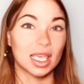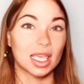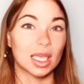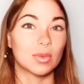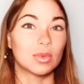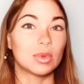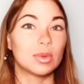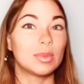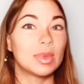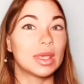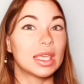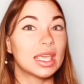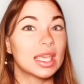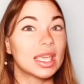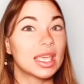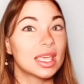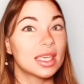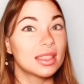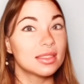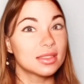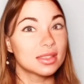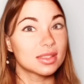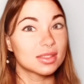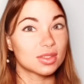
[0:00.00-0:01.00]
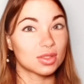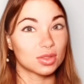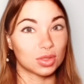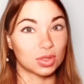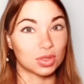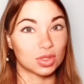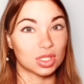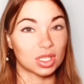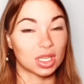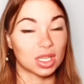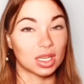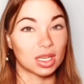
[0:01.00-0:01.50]
It would be in the
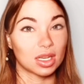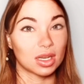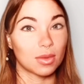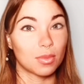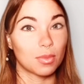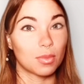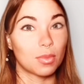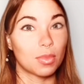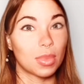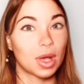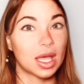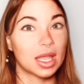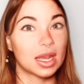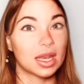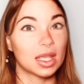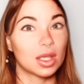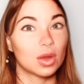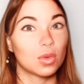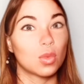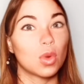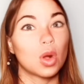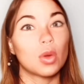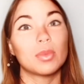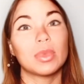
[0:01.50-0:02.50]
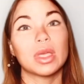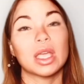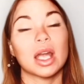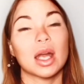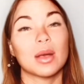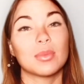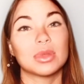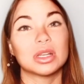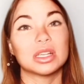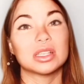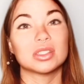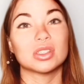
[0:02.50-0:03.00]
solution, but it won't
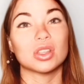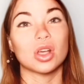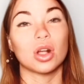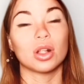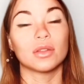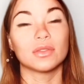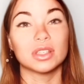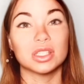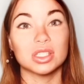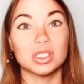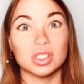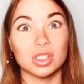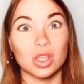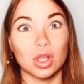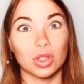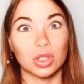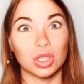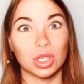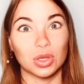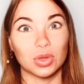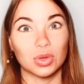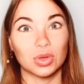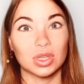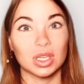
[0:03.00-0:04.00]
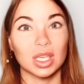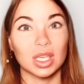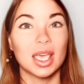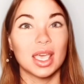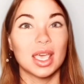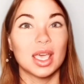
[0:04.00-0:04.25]
become a dissolved solute.